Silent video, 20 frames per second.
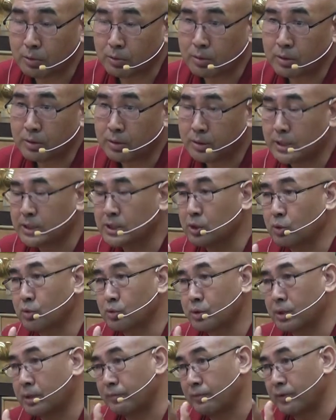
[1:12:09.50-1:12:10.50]
You know,
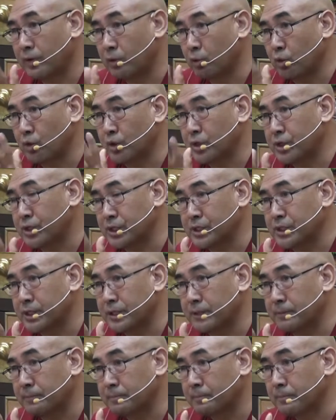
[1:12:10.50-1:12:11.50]
they feel
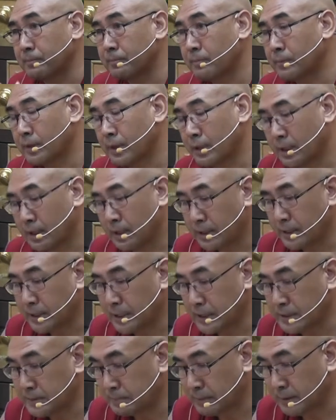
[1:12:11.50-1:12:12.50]
contradiction.
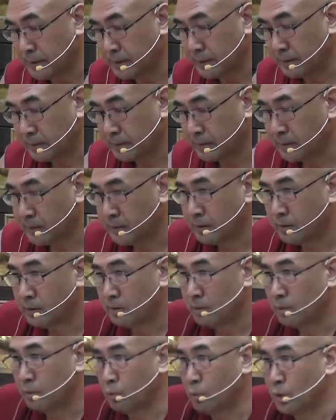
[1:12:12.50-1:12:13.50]
This means
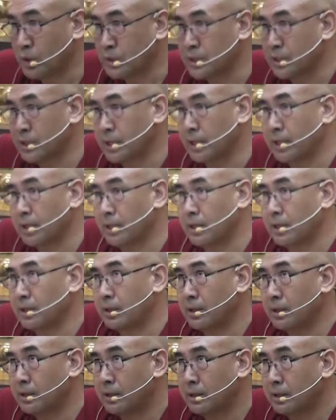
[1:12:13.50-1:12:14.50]

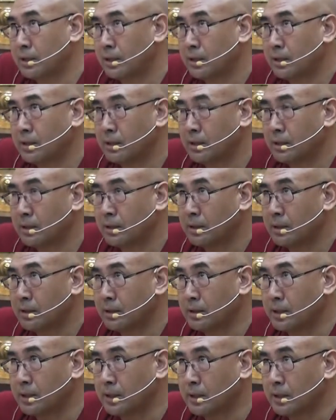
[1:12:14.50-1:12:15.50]
Vajrayana,
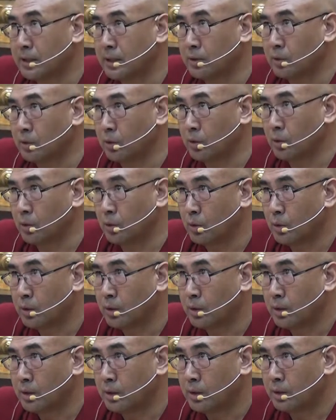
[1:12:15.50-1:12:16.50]
then, you
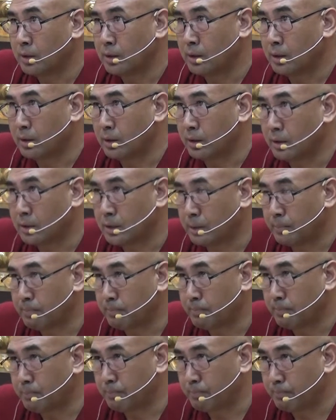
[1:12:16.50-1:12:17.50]
know,
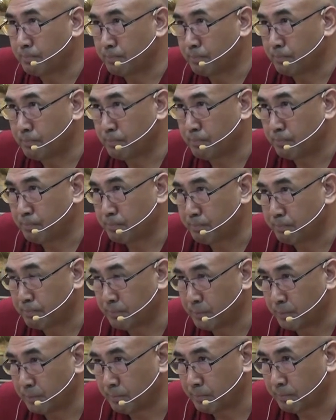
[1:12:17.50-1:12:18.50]
the
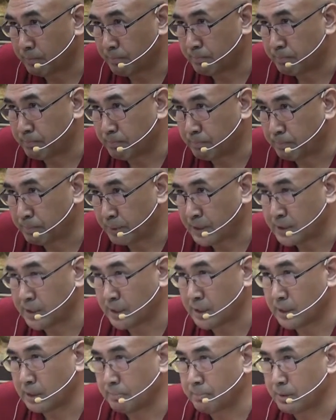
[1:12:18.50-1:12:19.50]

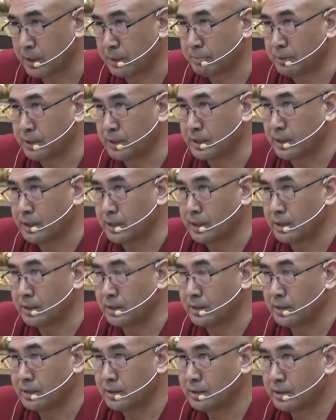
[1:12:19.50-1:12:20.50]
Prajana
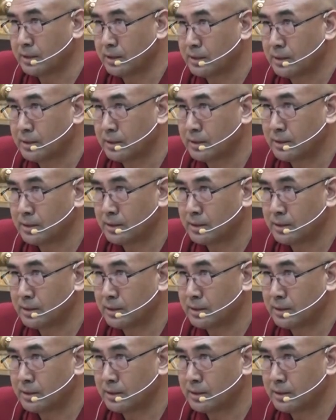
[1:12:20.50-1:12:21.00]
Paramitayan,